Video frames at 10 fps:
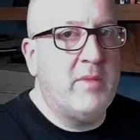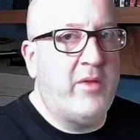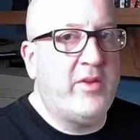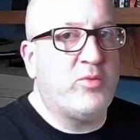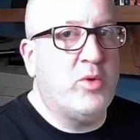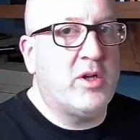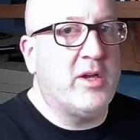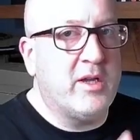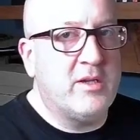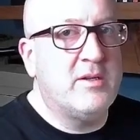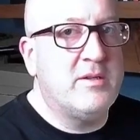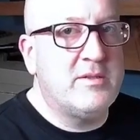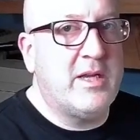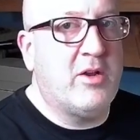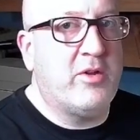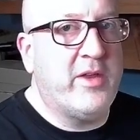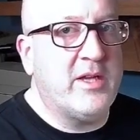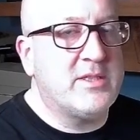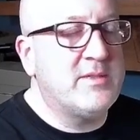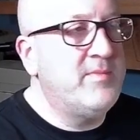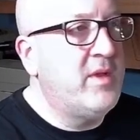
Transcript: I think it's working. Take a look at this.